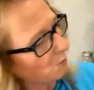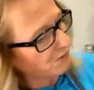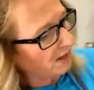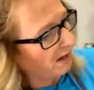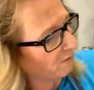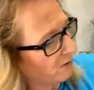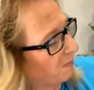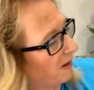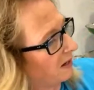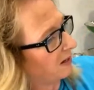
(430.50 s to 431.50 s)
with every
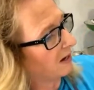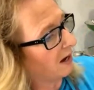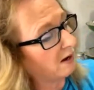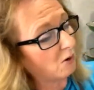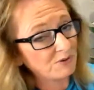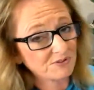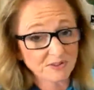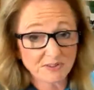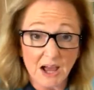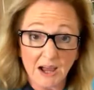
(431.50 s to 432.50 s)
painting, I always
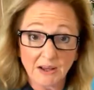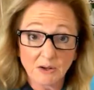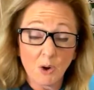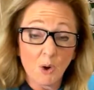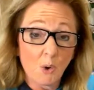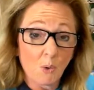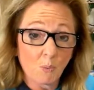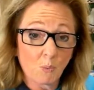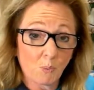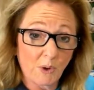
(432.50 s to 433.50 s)
decide,
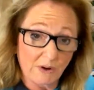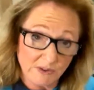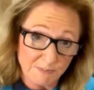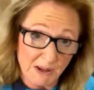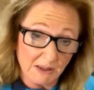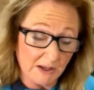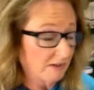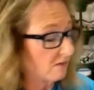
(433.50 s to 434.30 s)
where is my light?